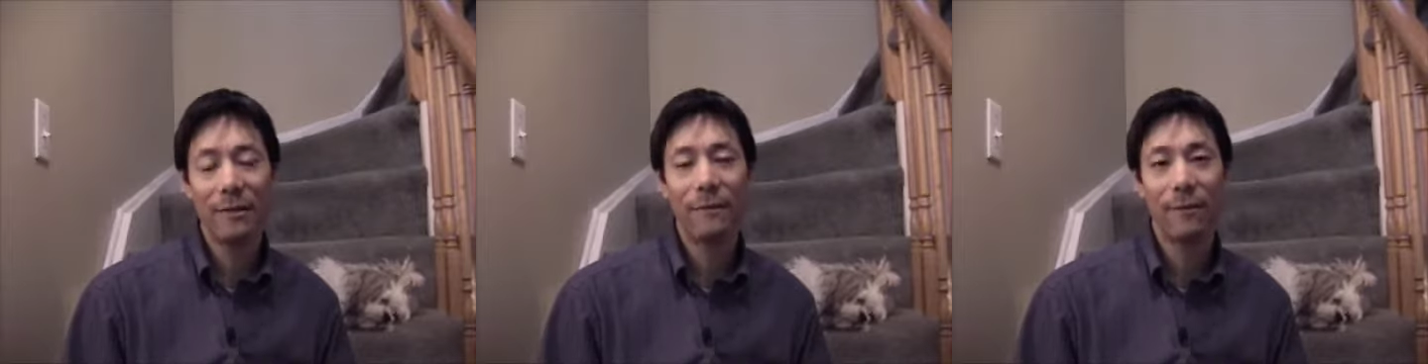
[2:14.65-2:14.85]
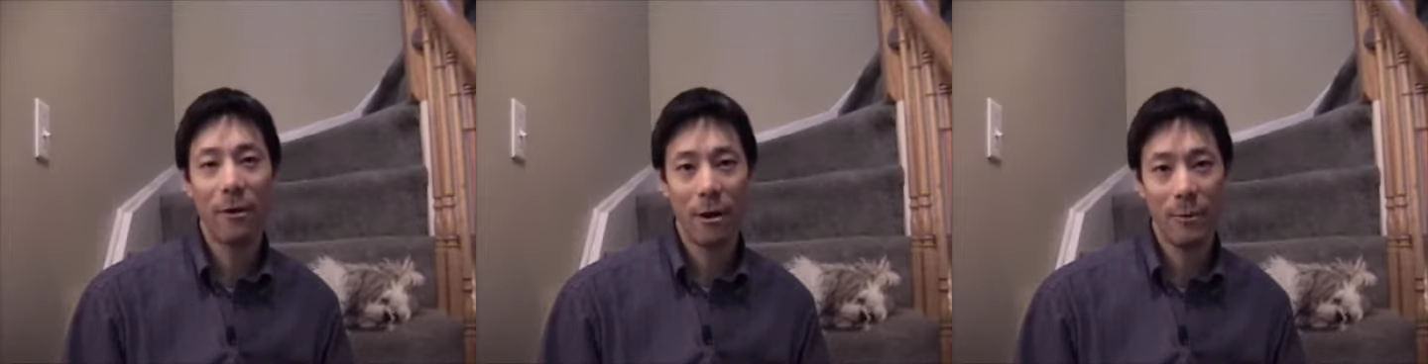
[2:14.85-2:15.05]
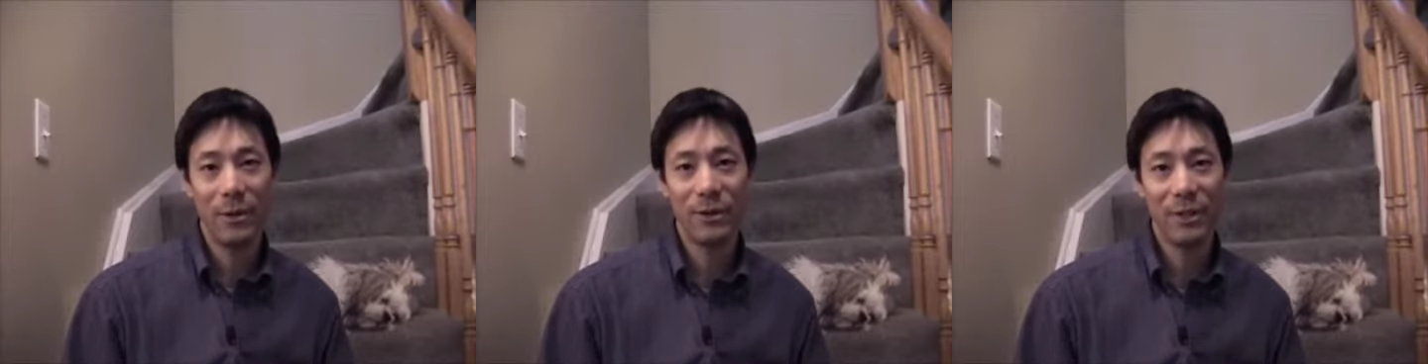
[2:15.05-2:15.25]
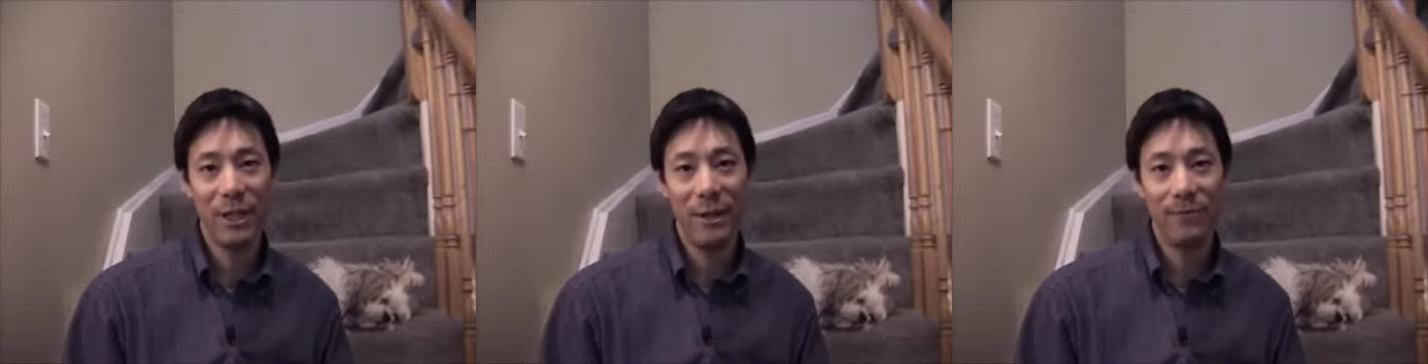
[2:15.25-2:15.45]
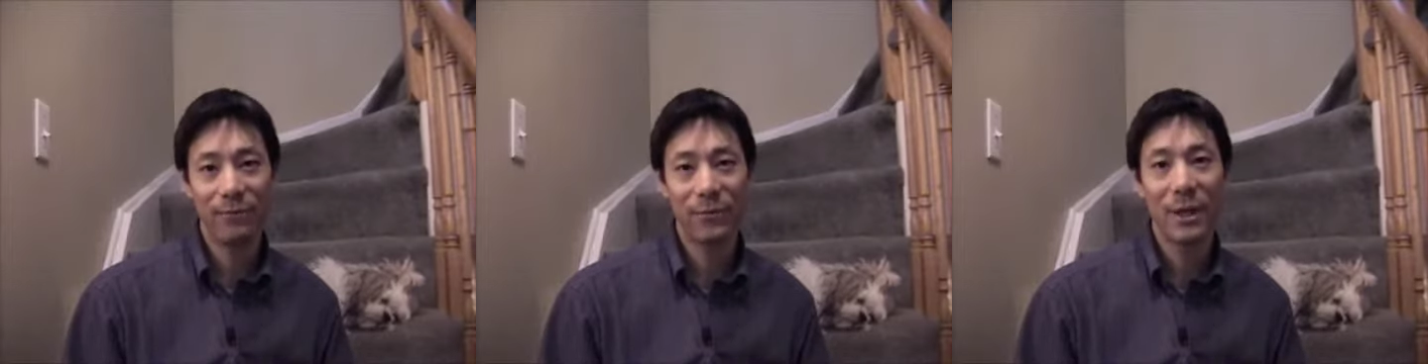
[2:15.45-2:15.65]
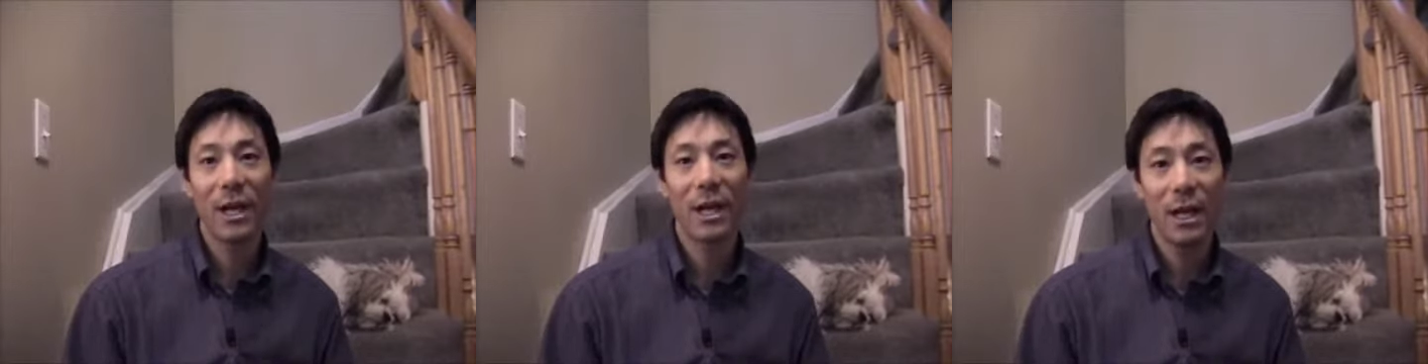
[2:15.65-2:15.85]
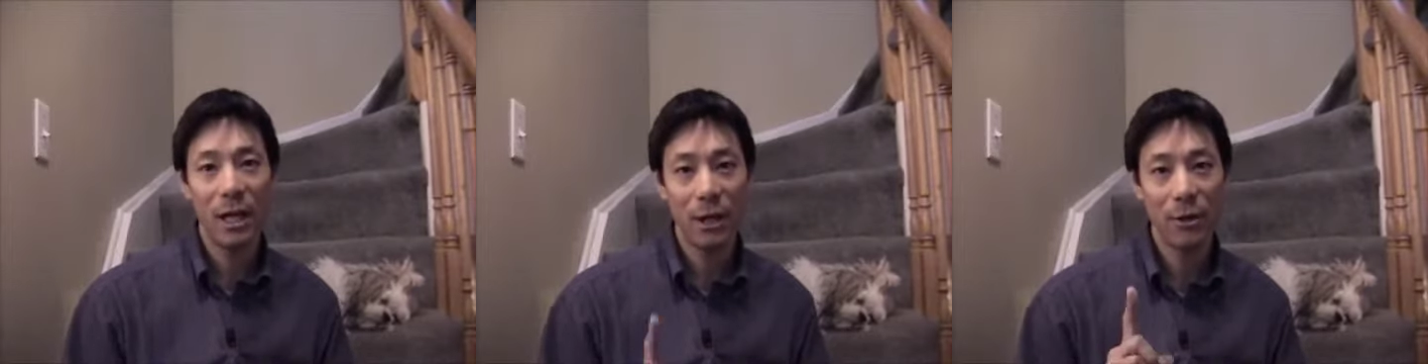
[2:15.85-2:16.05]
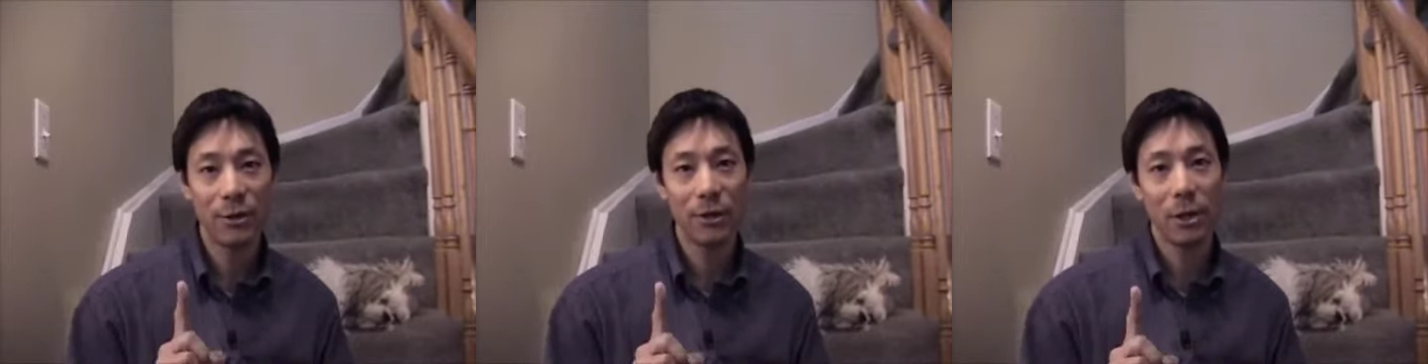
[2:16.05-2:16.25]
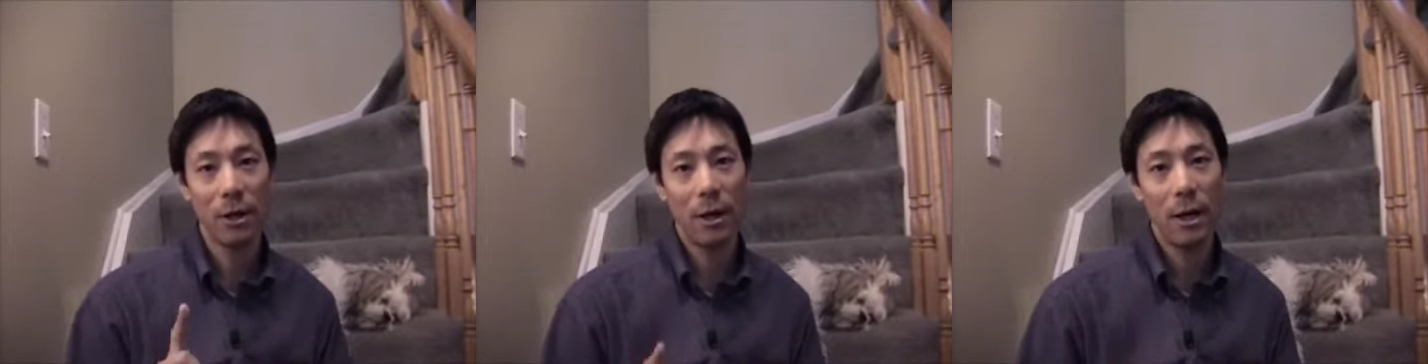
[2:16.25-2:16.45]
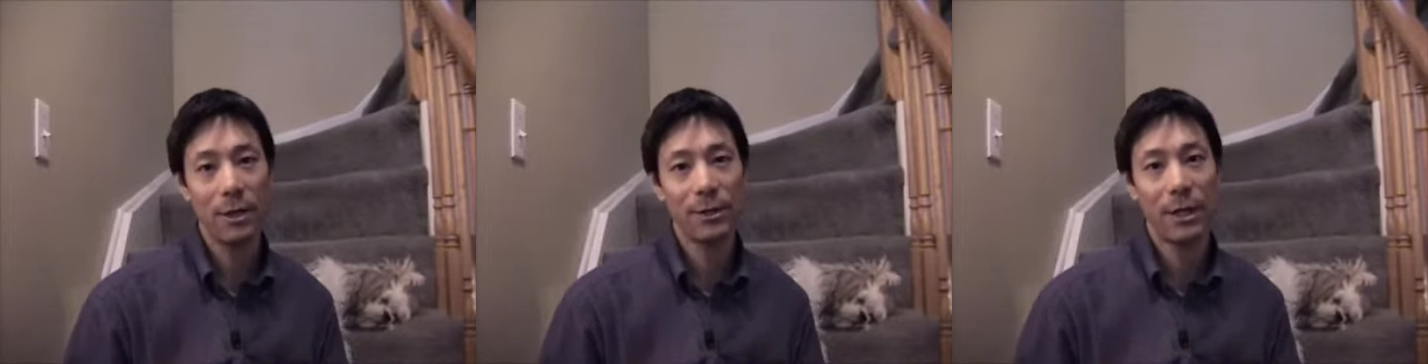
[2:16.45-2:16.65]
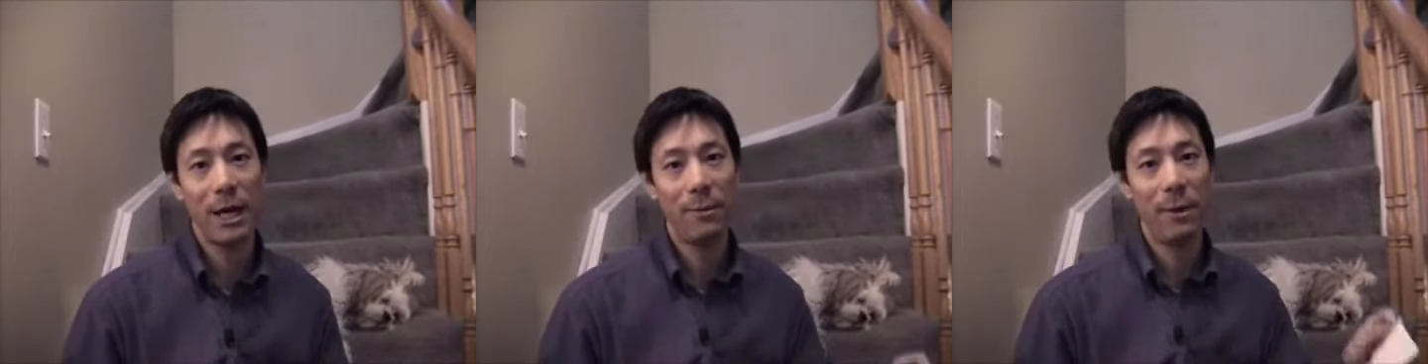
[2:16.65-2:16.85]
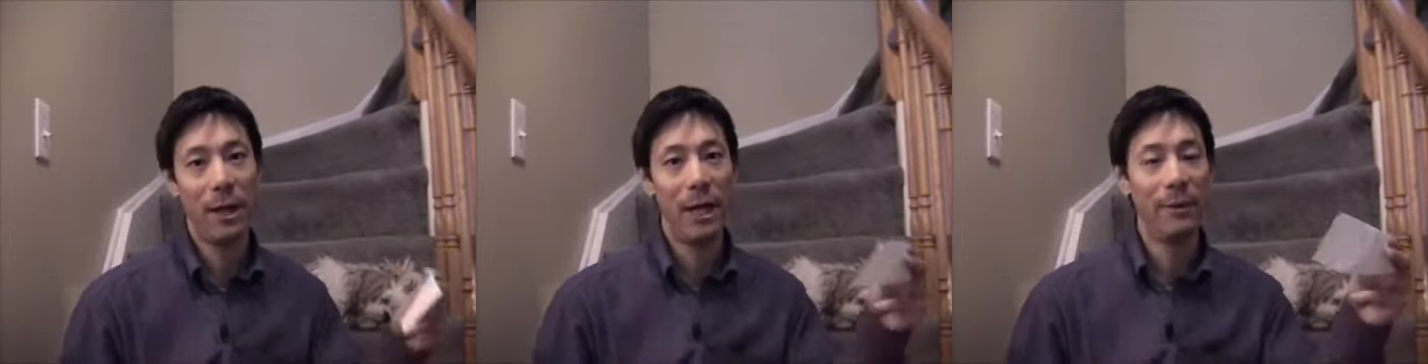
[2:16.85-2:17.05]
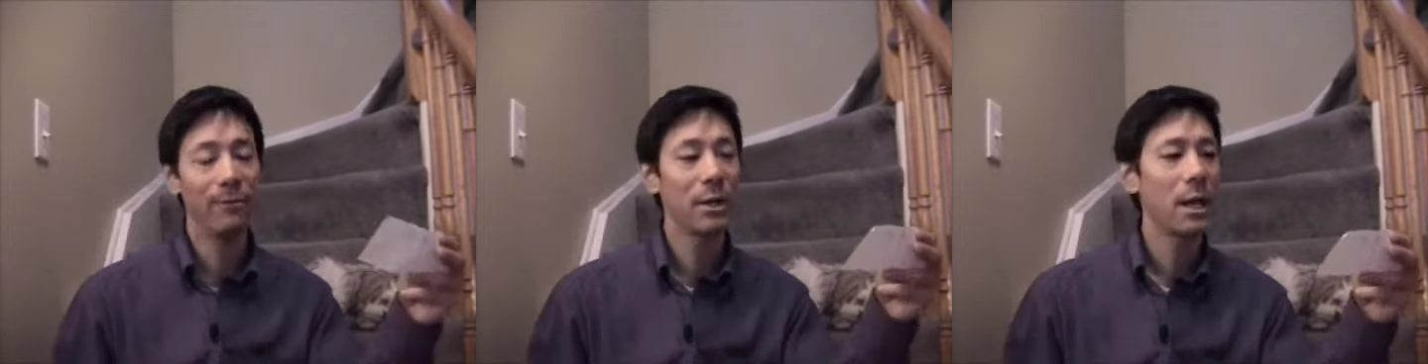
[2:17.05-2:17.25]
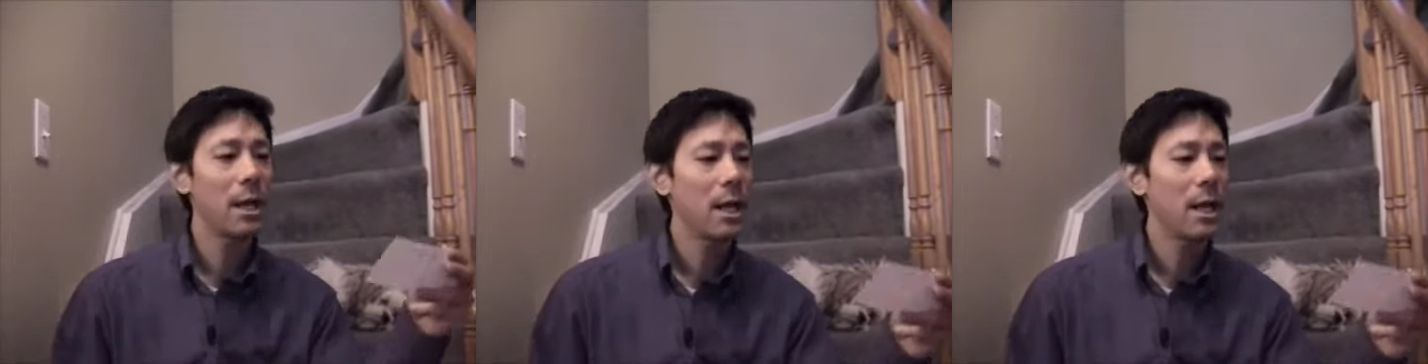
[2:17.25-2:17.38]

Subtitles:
pharmacy. Here's the cost I paid.